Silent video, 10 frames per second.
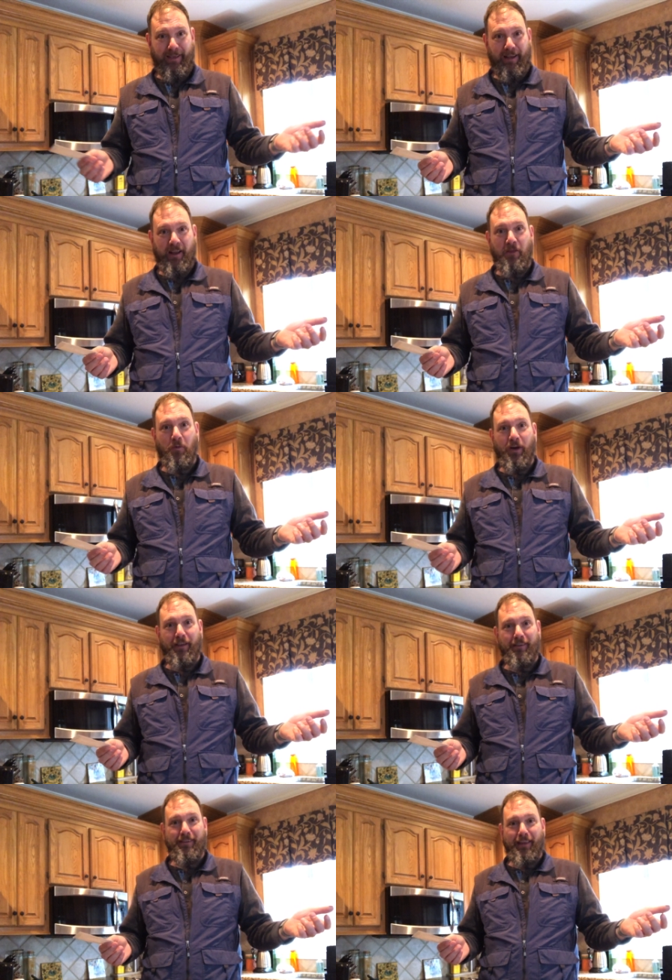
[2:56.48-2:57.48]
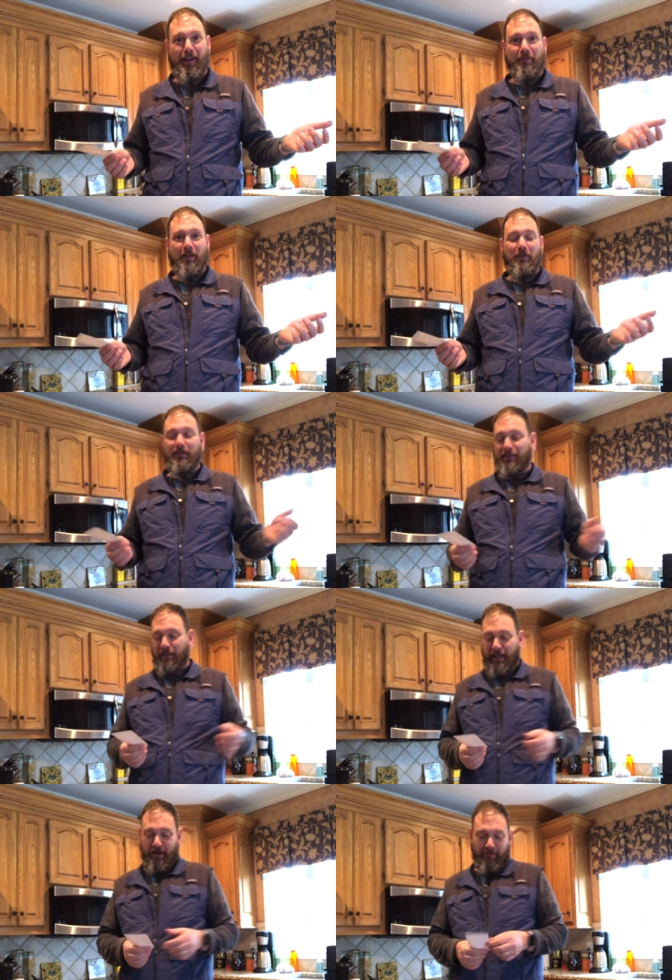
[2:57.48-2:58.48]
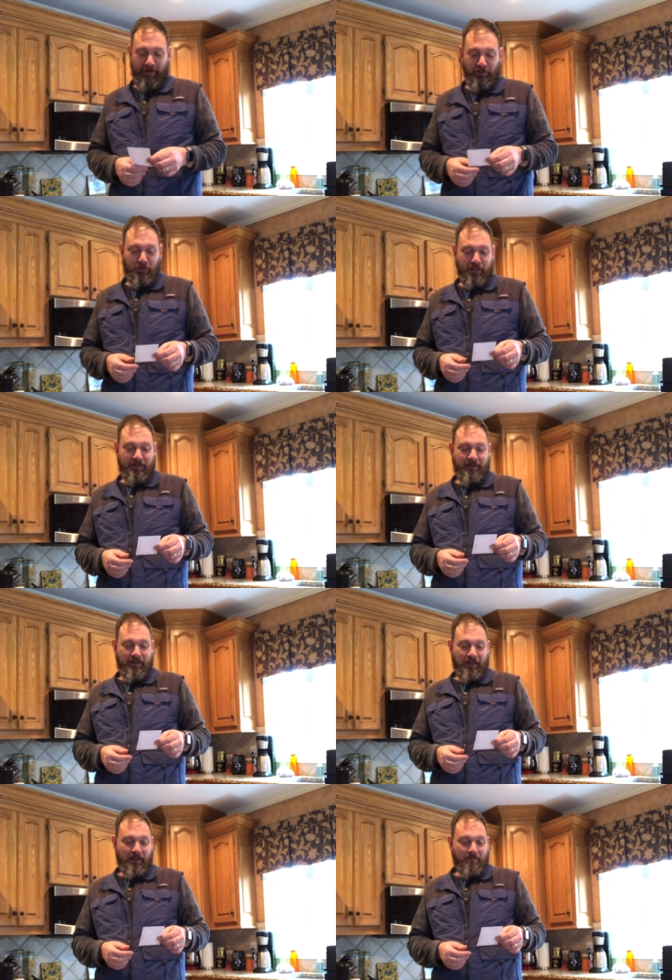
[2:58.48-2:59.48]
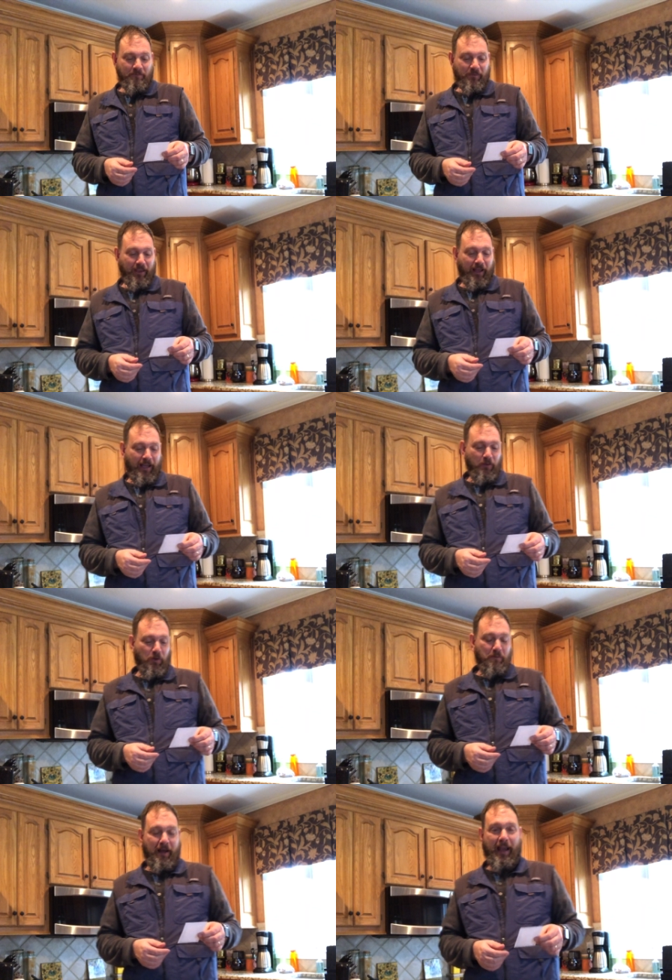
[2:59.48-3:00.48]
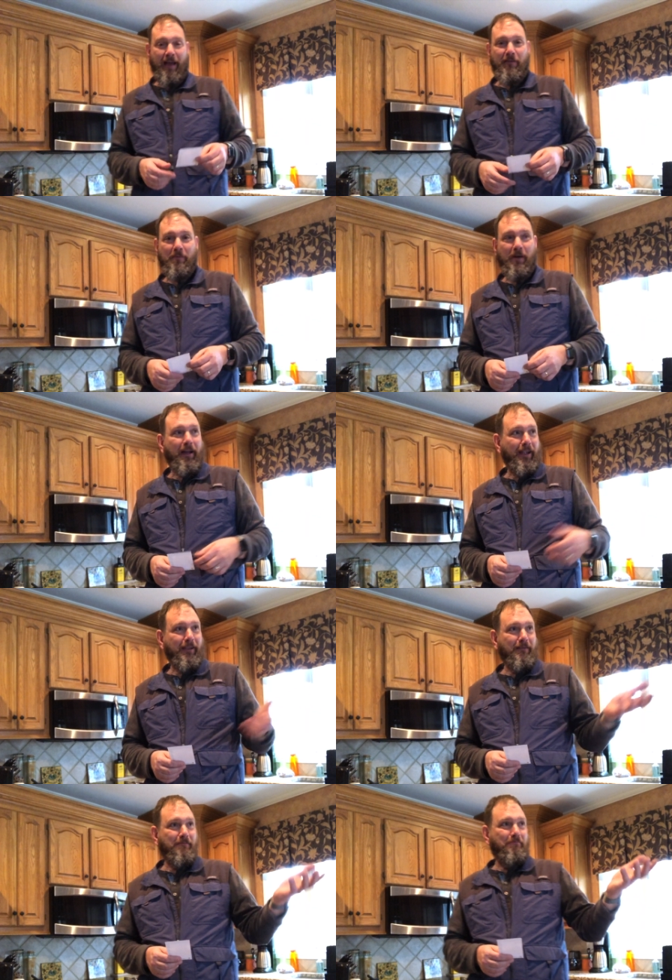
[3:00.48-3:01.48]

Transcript: Another one that if I don't sell out of this one, I wouldn't mind having in my